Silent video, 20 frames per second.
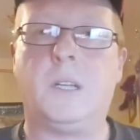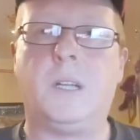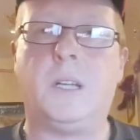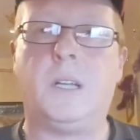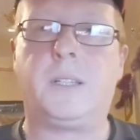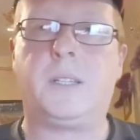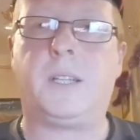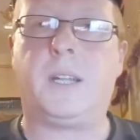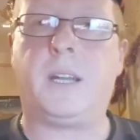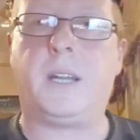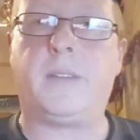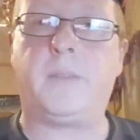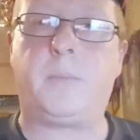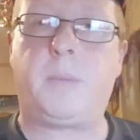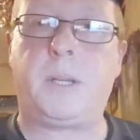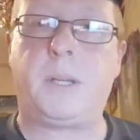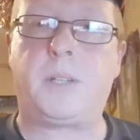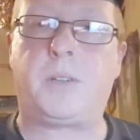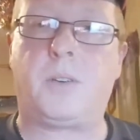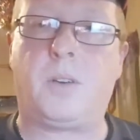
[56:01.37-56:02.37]
Did it have a
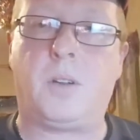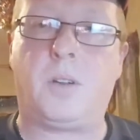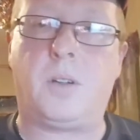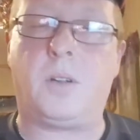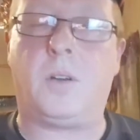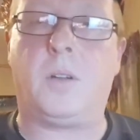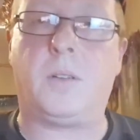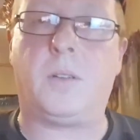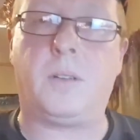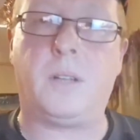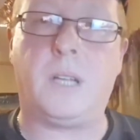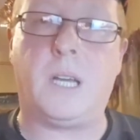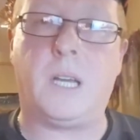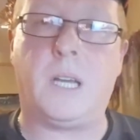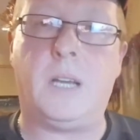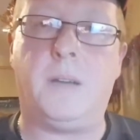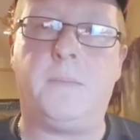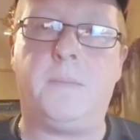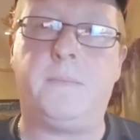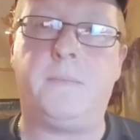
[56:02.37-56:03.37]
picture
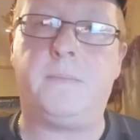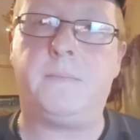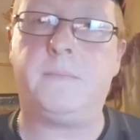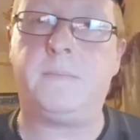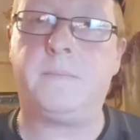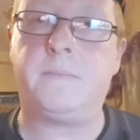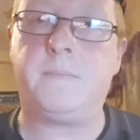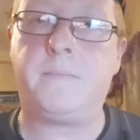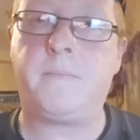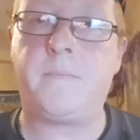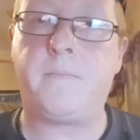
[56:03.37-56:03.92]
on?